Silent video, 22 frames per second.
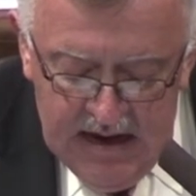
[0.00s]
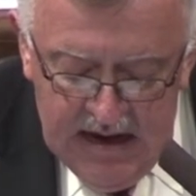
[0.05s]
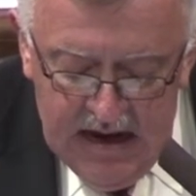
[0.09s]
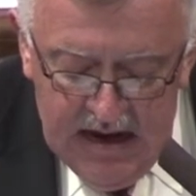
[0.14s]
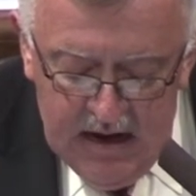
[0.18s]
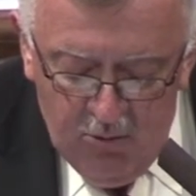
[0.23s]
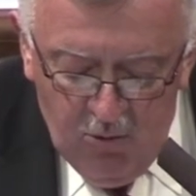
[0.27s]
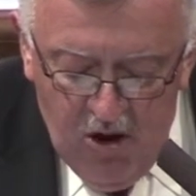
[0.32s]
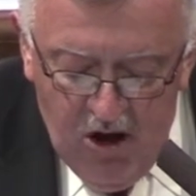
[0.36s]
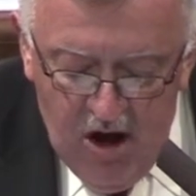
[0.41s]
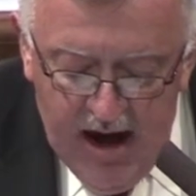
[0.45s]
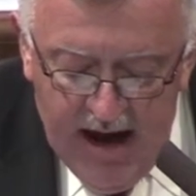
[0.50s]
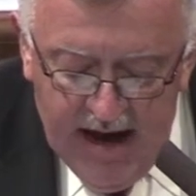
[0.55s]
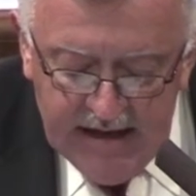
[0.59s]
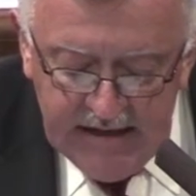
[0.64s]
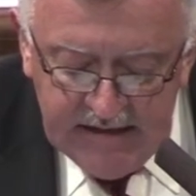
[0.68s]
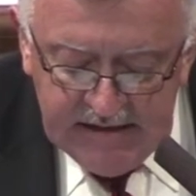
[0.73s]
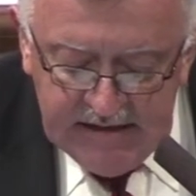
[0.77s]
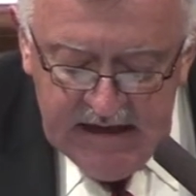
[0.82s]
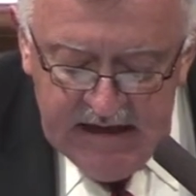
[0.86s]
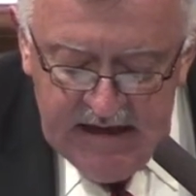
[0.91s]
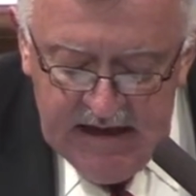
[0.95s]
And
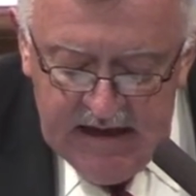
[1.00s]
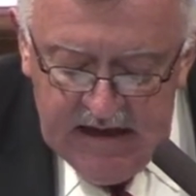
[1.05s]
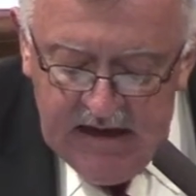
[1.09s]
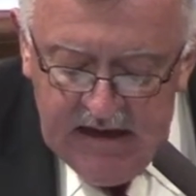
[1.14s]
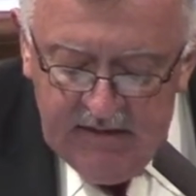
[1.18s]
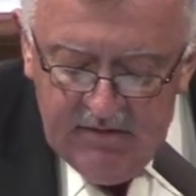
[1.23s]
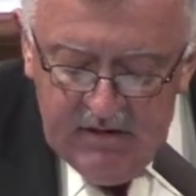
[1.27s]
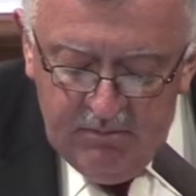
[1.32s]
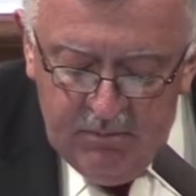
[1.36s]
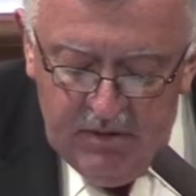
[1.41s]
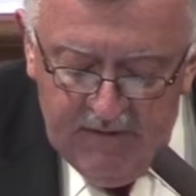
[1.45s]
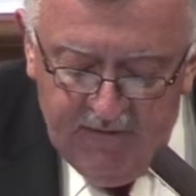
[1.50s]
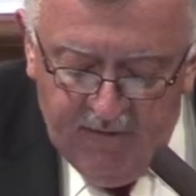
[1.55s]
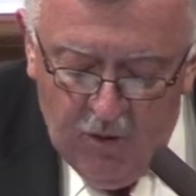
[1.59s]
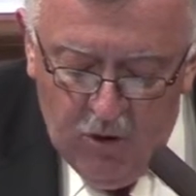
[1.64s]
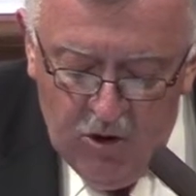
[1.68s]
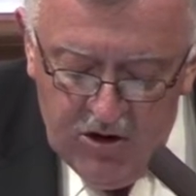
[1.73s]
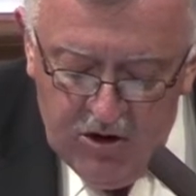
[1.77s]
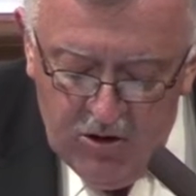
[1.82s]
whereas, even before